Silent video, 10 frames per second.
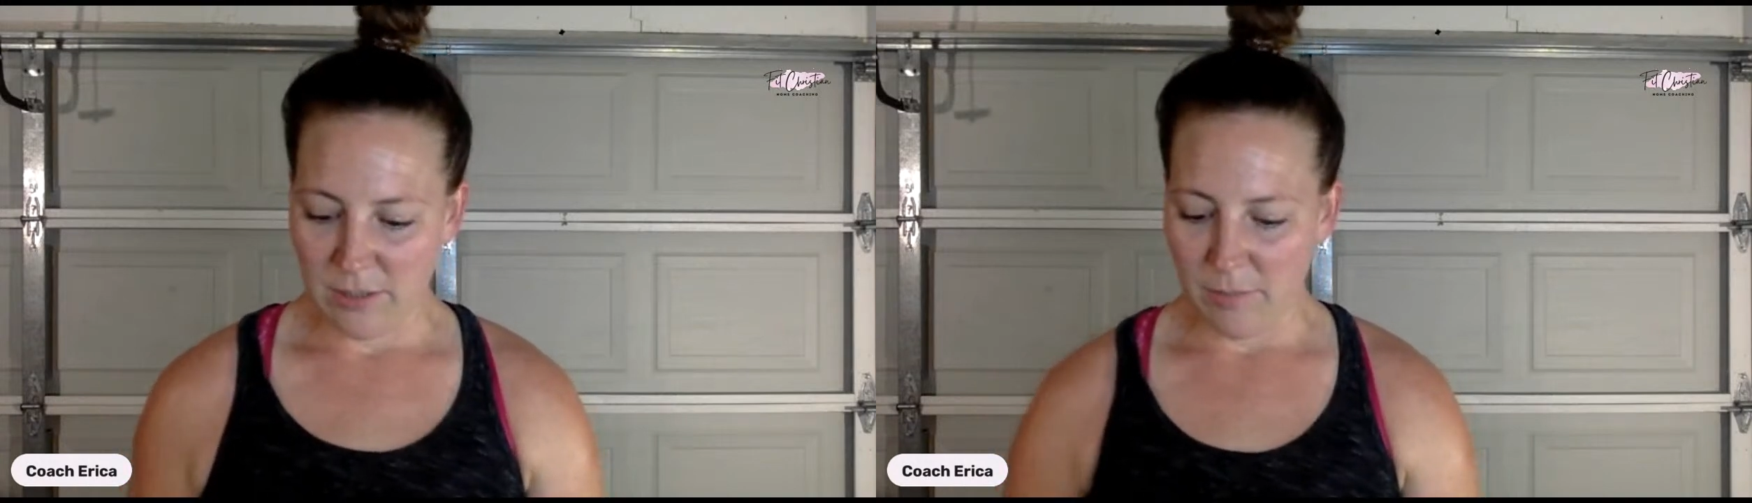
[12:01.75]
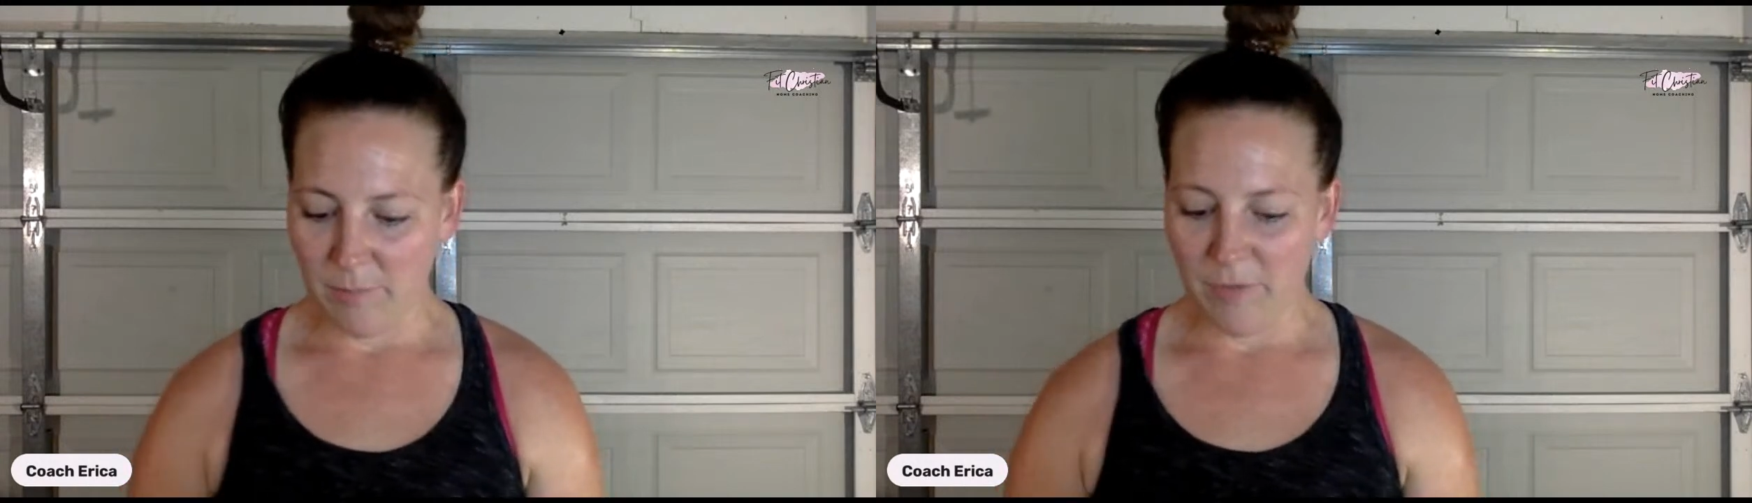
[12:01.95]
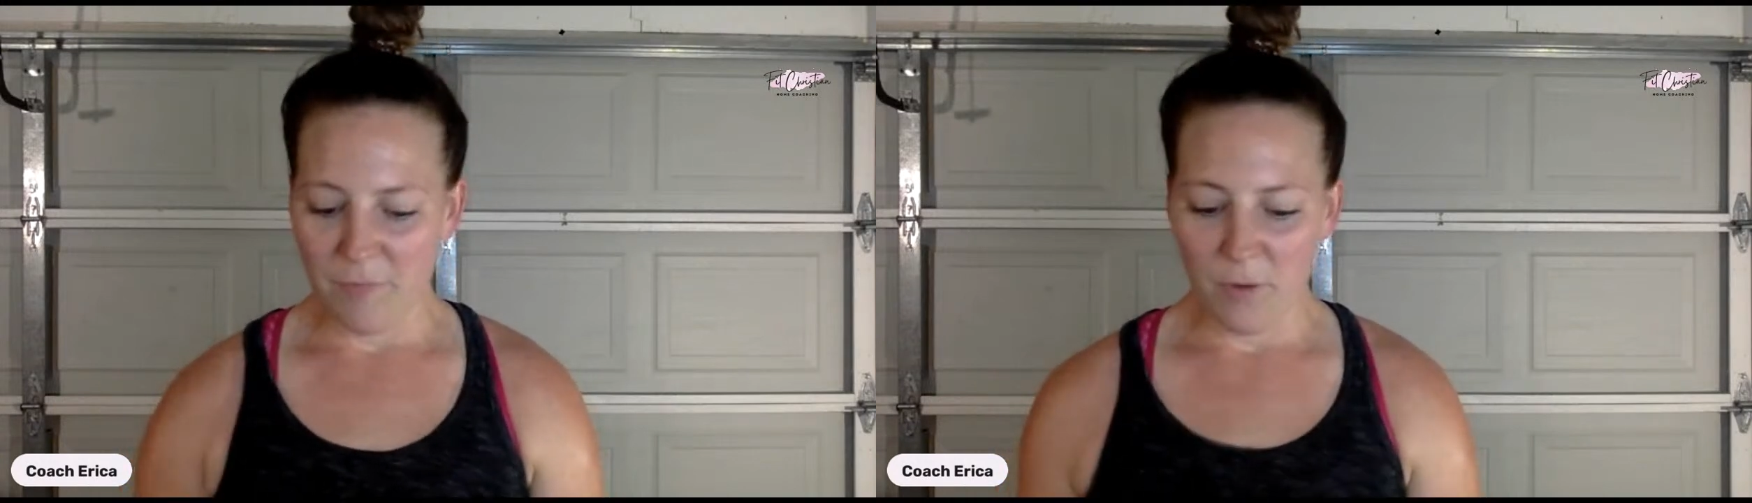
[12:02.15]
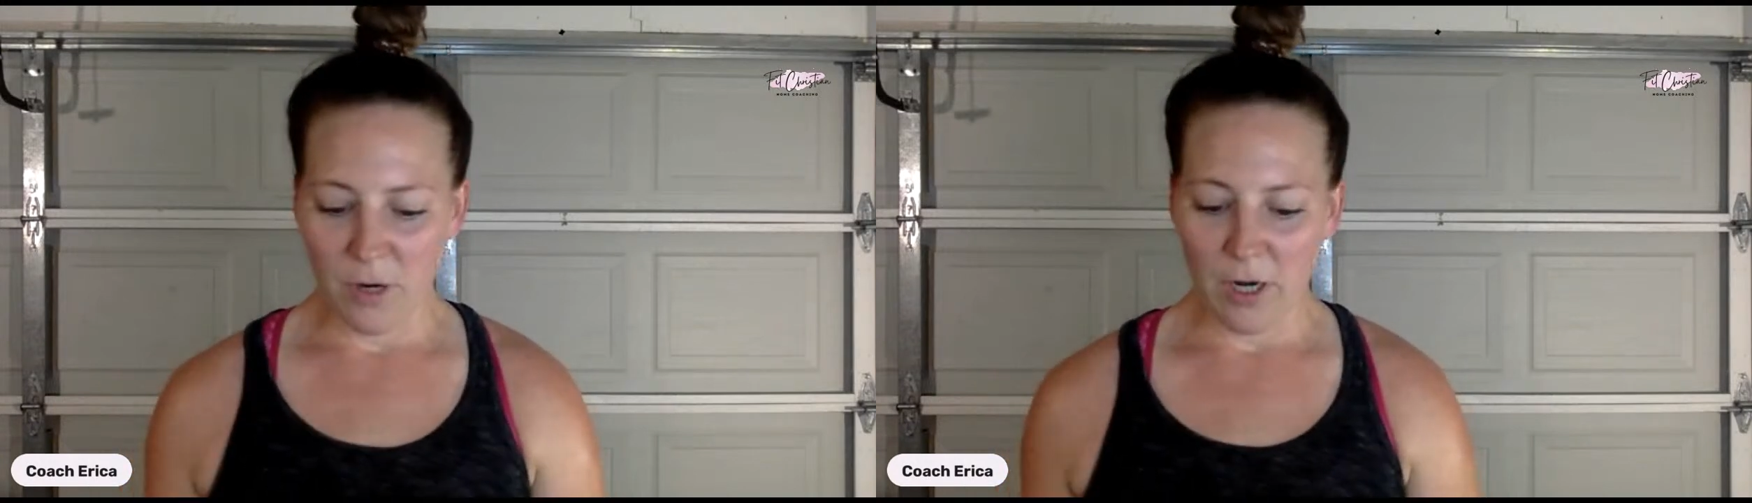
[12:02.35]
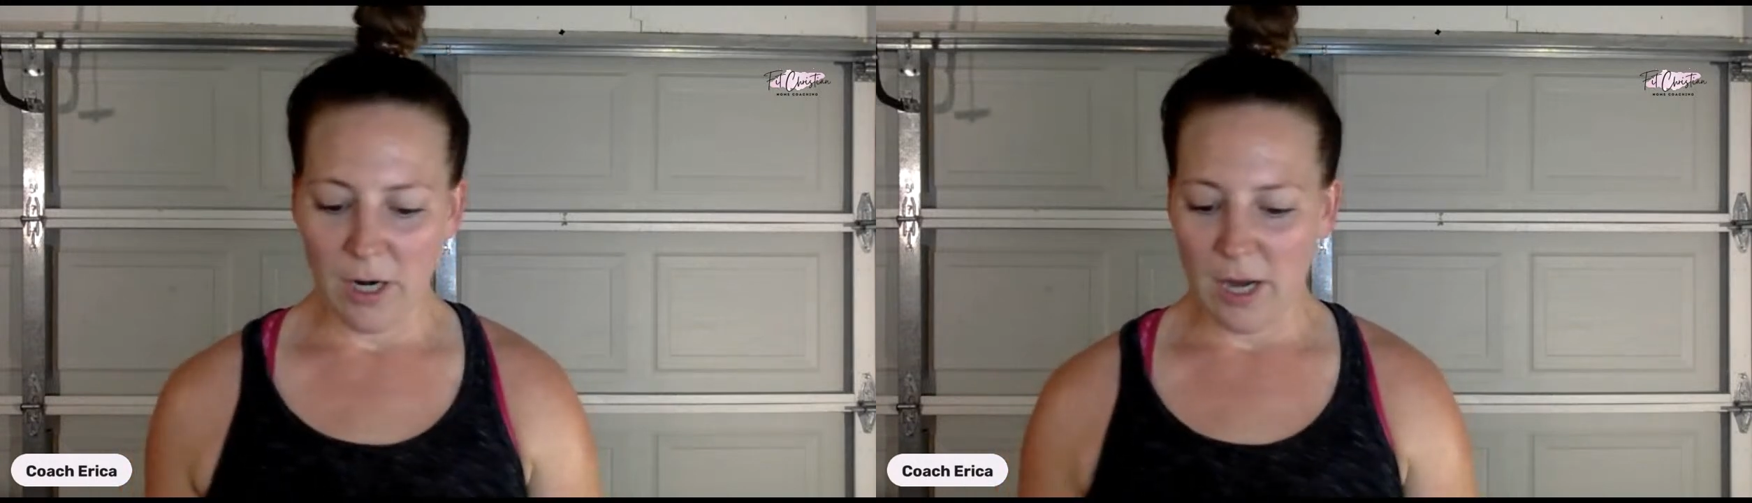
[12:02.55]
So
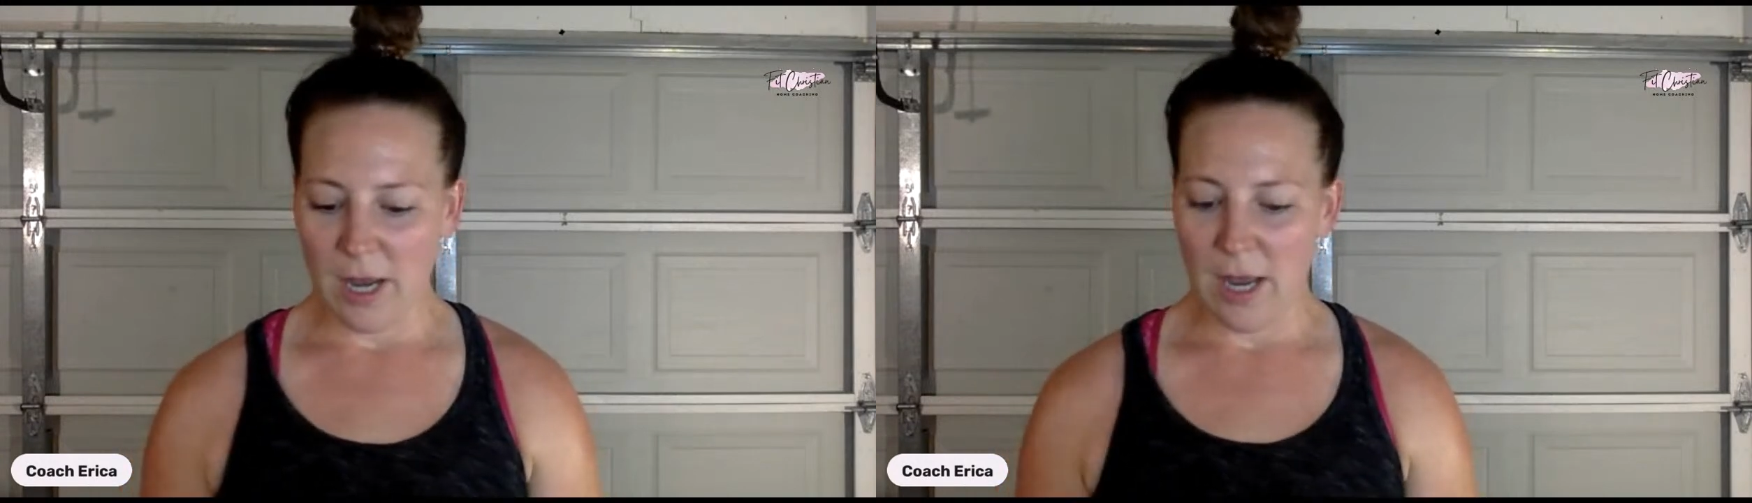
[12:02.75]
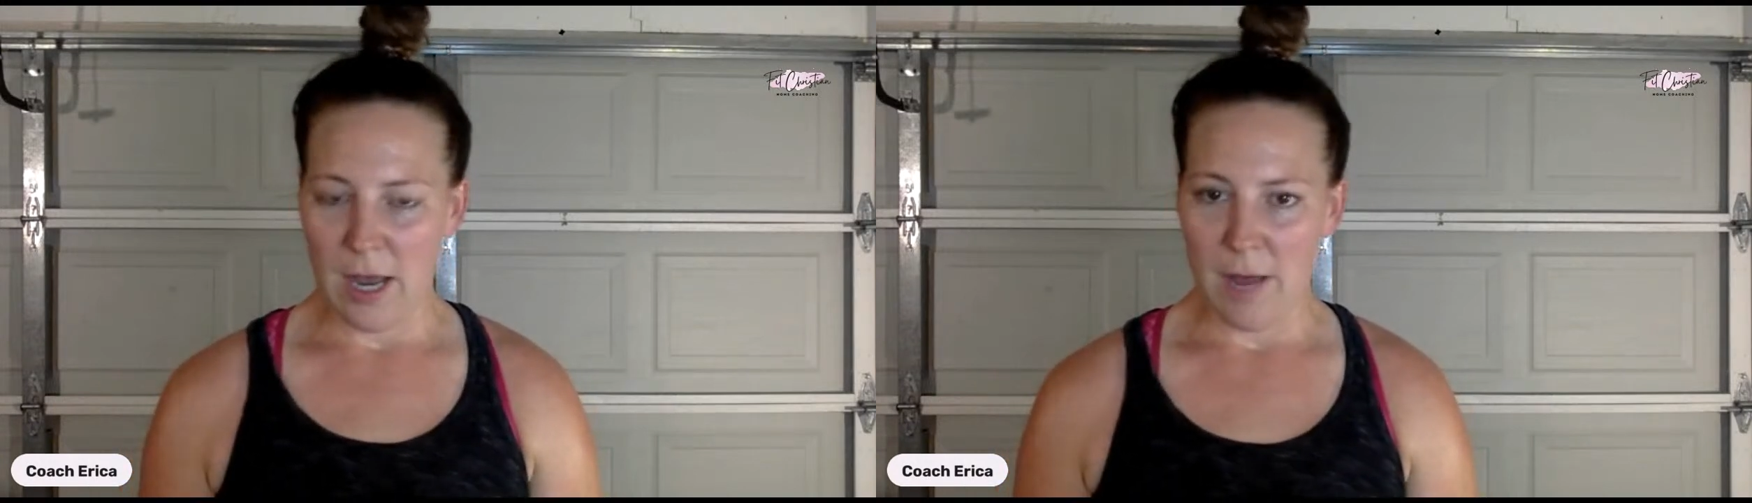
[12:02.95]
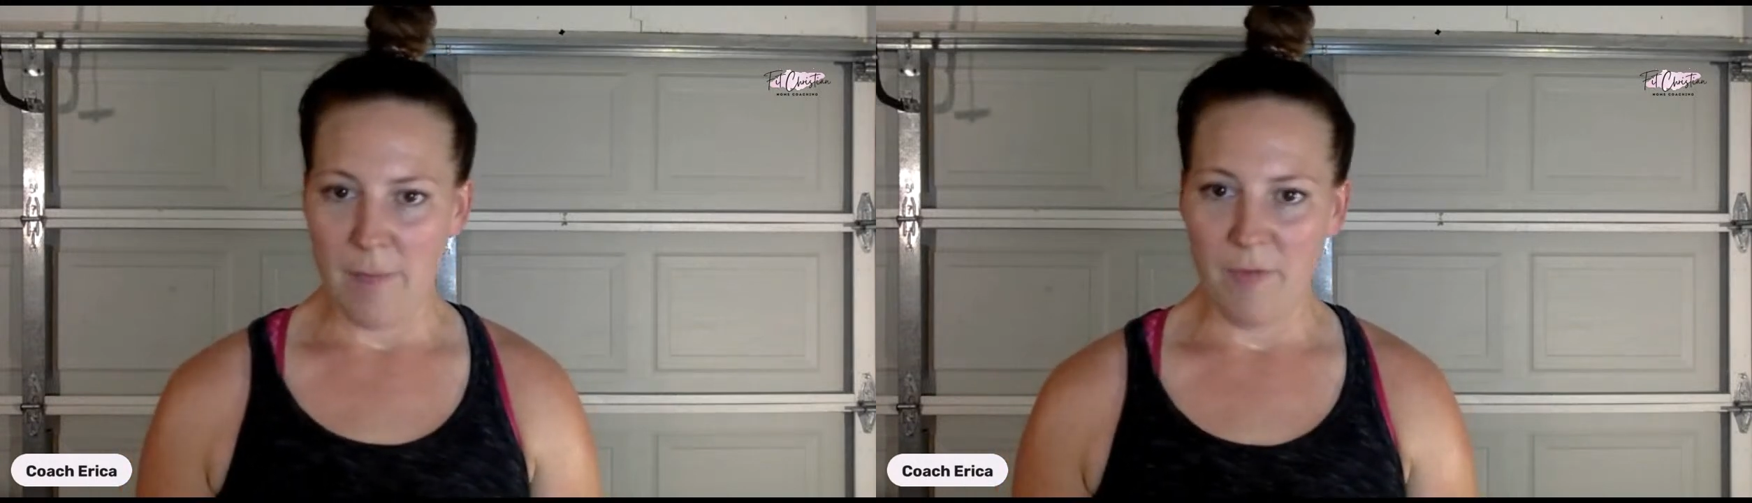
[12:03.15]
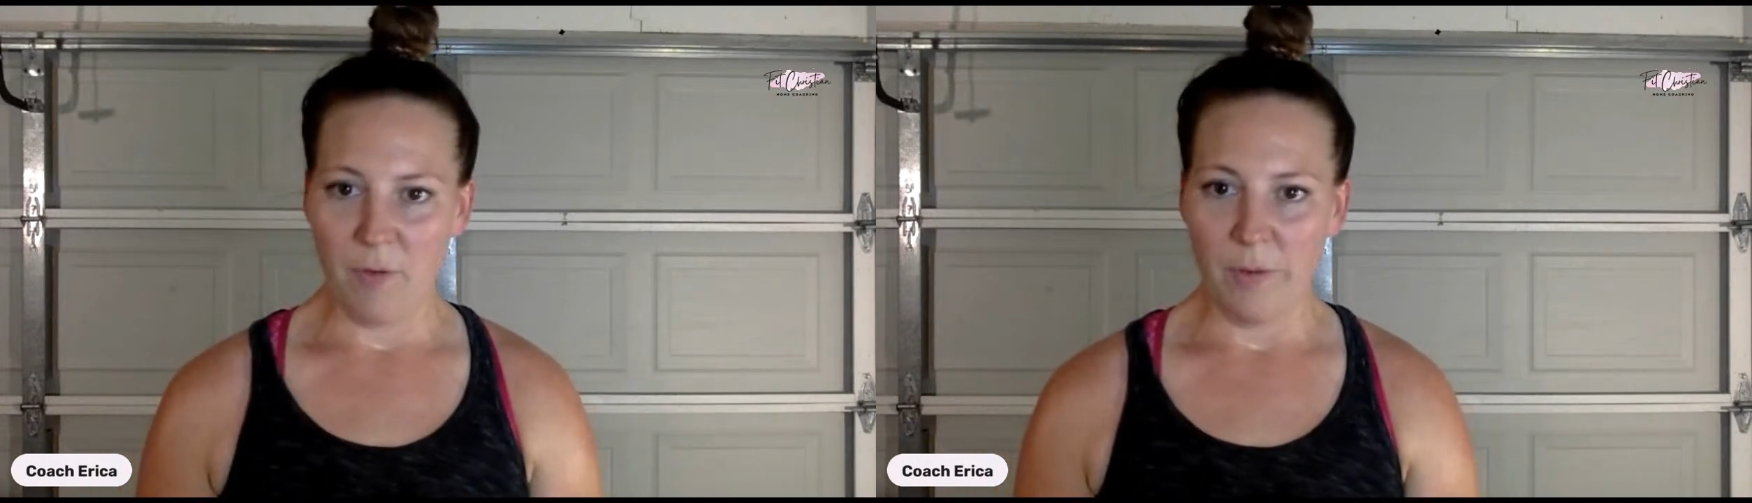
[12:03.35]
before